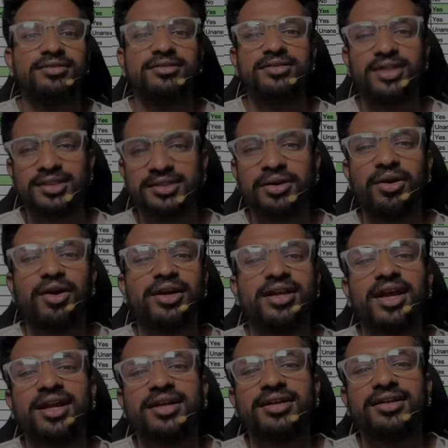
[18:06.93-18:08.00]
just
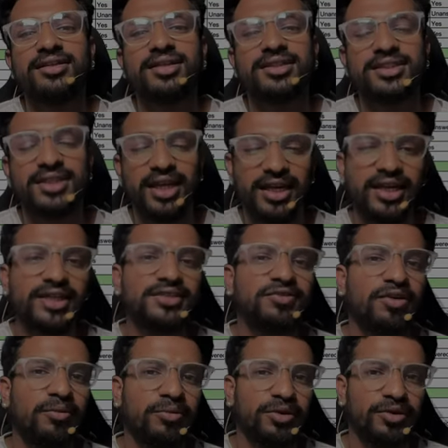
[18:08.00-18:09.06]
contact the seniors
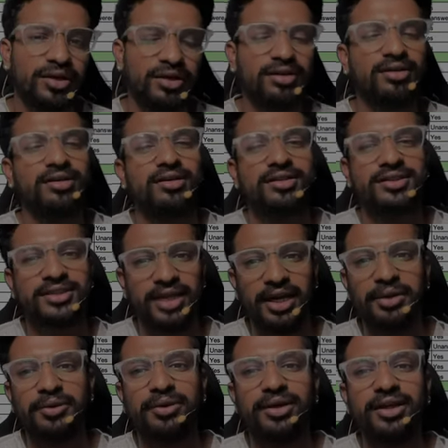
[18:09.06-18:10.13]
from your
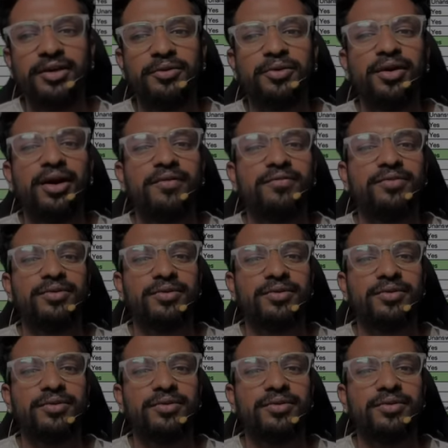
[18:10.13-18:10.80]
state only who have